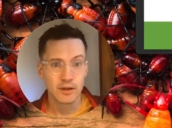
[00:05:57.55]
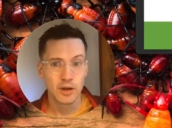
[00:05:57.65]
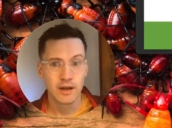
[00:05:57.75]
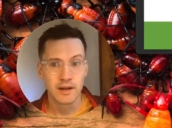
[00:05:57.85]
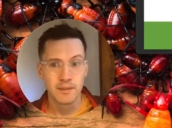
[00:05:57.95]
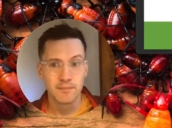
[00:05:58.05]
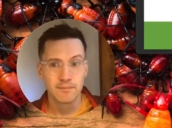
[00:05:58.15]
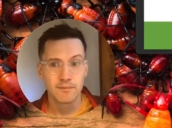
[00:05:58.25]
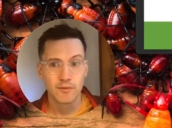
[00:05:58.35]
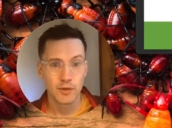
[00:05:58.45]
um,
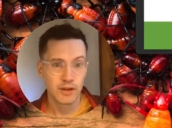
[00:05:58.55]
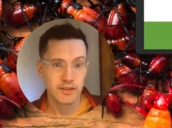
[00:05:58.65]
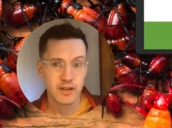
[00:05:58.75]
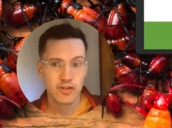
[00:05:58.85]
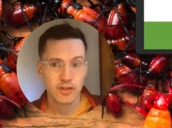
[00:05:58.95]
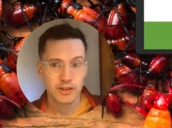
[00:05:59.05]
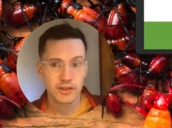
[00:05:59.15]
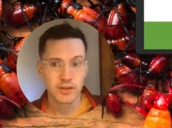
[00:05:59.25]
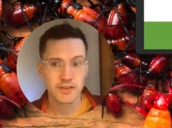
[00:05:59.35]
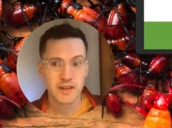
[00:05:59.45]
fertilization
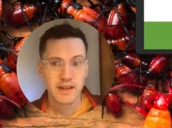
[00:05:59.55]
occurs,